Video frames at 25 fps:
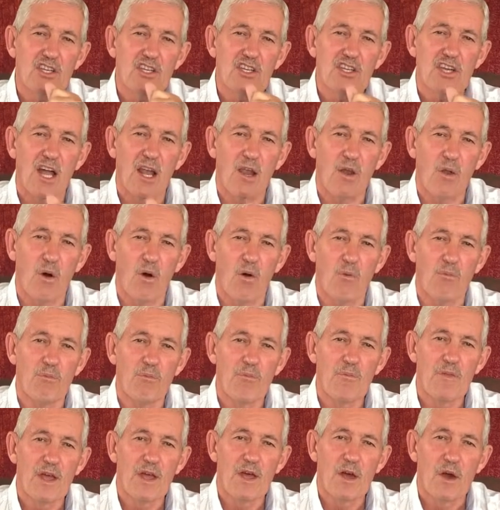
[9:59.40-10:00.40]

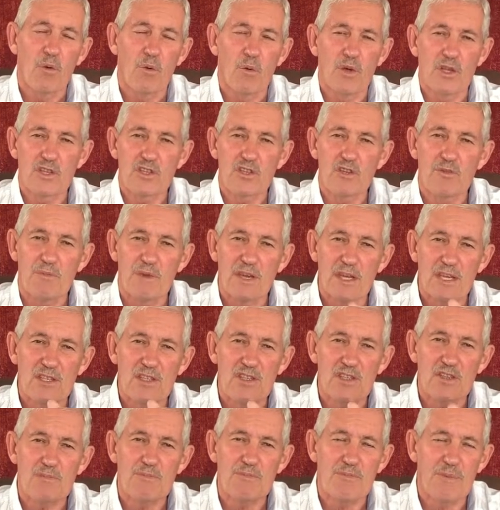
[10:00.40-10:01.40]
Shalom, which
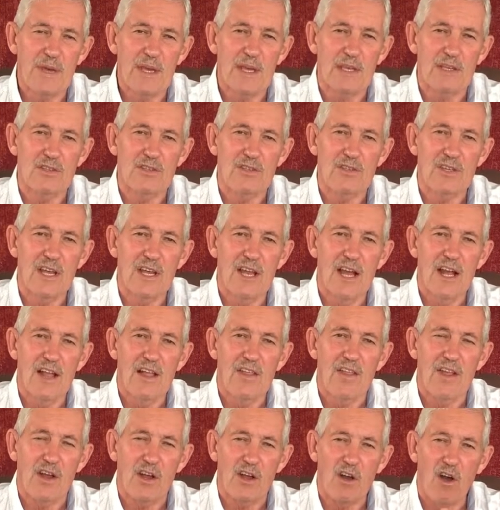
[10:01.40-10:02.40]
means peace,
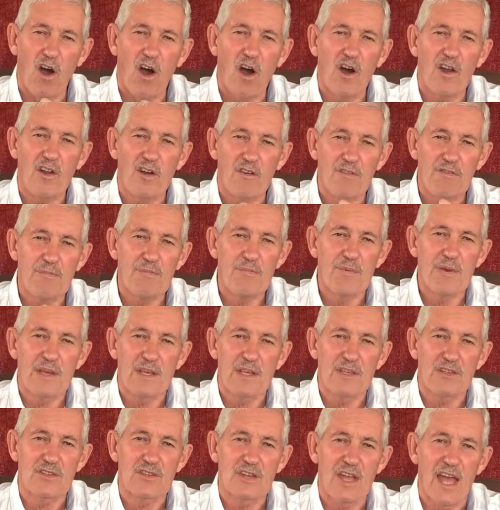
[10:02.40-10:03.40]
the God of
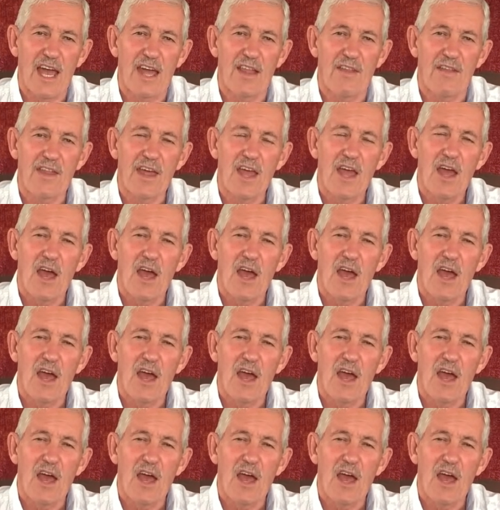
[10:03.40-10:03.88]
peace. And